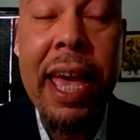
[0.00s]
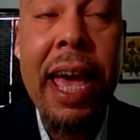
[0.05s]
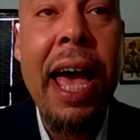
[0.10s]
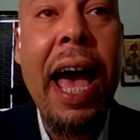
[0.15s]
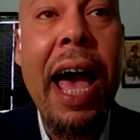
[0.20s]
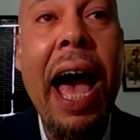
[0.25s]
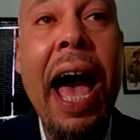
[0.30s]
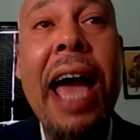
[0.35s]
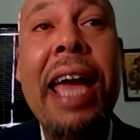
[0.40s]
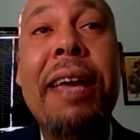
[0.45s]

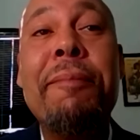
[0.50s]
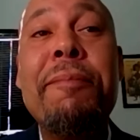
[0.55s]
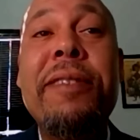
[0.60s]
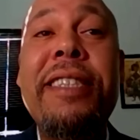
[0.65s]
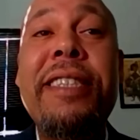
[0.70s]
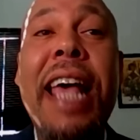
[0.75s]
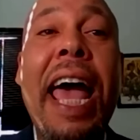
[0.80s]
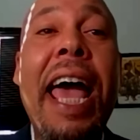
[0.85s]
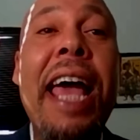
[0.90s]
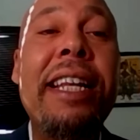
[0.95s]
I am
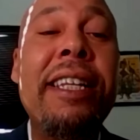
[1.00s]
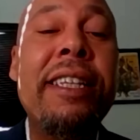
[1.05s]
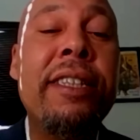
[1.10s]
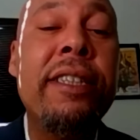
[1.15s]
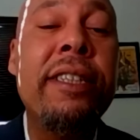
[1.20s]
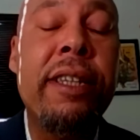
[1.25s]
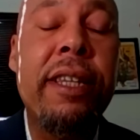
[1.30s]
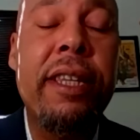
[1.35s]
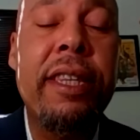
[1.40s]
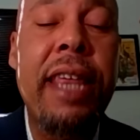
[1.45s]
saddened
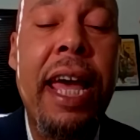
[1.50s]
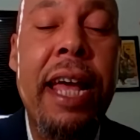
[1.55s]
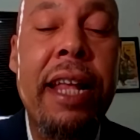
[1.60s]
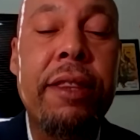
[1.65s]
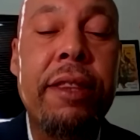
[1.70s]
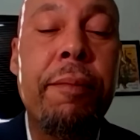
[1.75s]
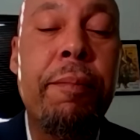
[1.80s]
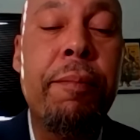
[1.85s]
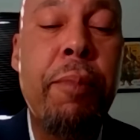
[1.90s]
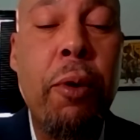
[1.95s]
that the
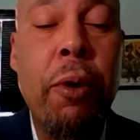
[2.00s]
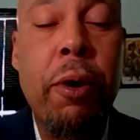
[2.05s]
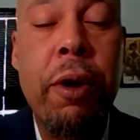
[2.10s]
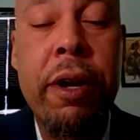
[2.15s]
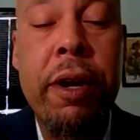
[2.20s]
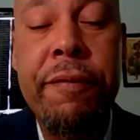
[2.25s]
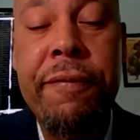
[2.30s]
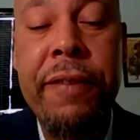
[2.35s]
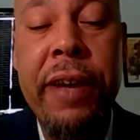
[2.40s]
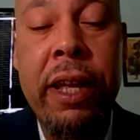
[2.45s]
board
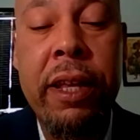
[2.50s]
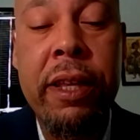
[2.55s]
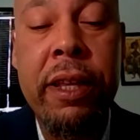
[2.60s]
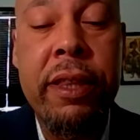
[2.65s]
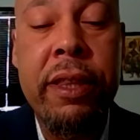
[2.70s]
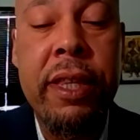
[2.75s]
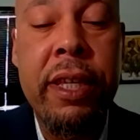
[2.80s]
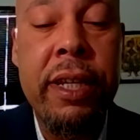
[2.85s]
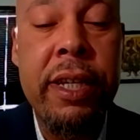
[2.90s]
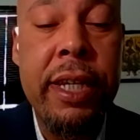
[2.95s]
felt
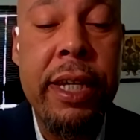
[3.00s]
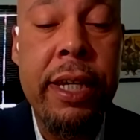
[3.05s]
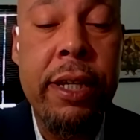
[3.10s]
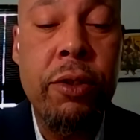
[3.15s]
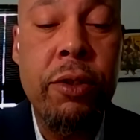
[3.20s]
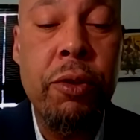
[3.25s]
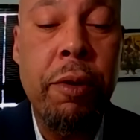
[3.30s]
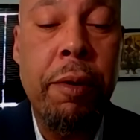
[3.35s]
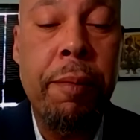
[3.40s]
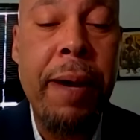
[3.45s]
the need
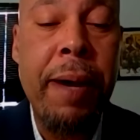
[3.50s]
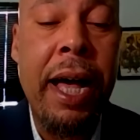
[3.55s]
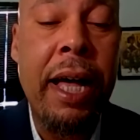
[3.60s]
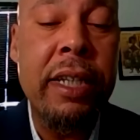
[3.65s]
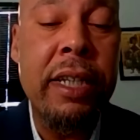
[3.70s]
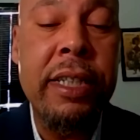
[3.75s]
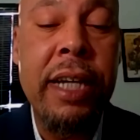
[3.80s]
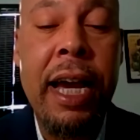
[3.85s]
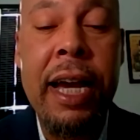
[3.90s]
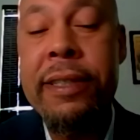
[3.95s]
to
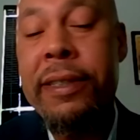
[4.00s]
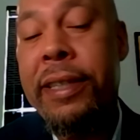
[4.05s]
apologize,